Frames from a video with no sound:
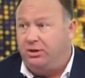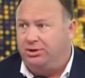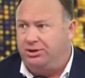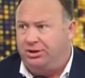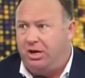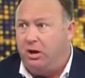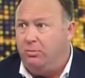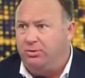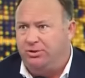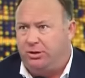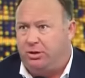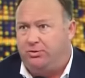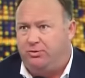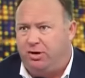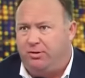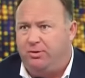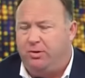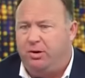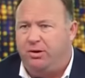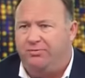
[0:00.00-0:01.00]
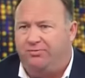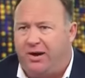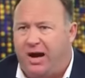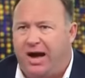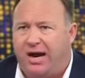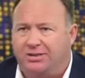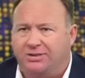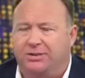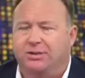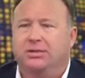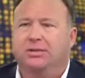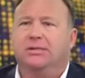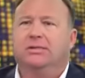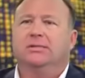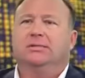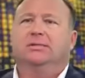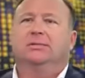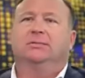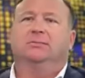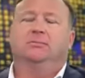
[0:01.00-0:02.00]
Stone was a contributor at Fox.
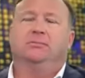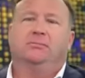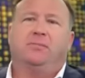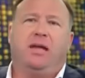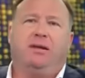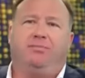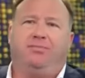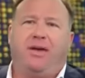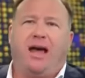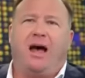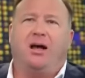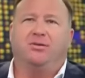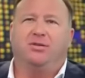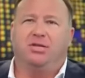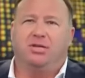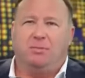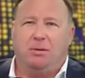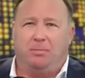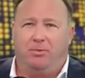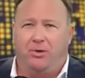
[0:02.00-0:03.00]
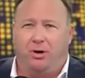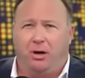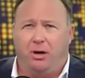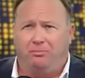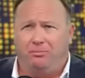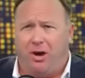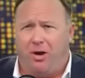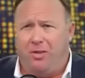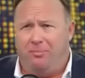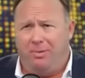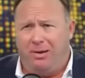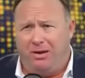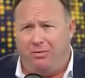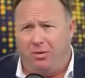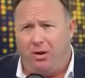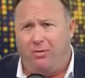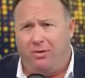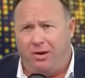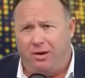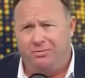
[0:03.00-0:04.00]
They have thousands of people that are on the
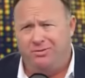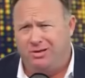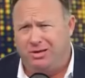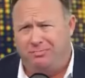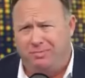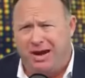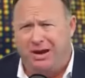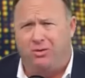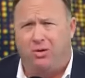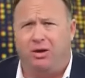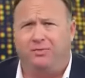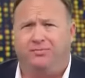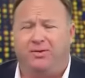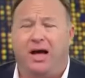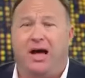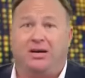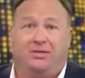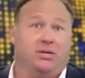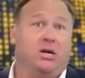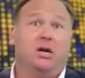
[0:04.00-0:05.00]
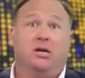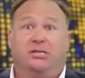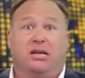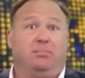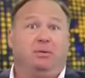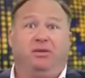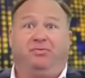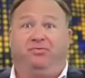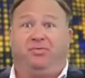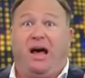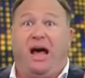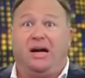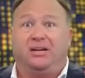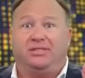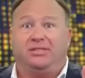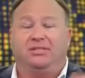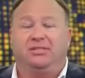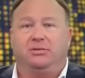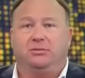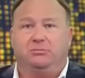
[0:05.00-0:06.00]
payroll there. He was on the payroll at Fox. Does that mean
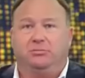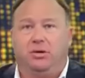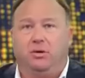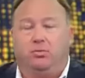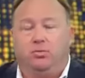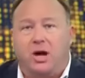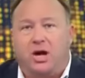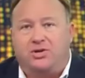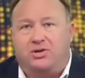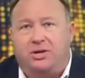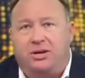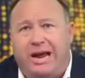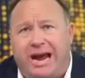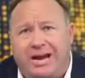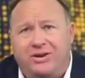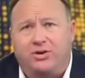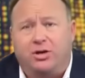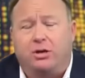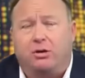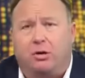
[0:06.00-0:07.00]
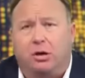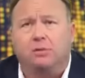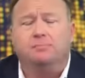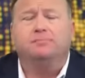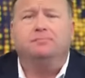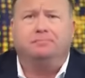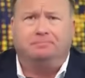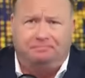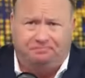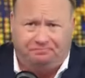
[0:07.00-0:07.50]
Fox is a Russian agent group?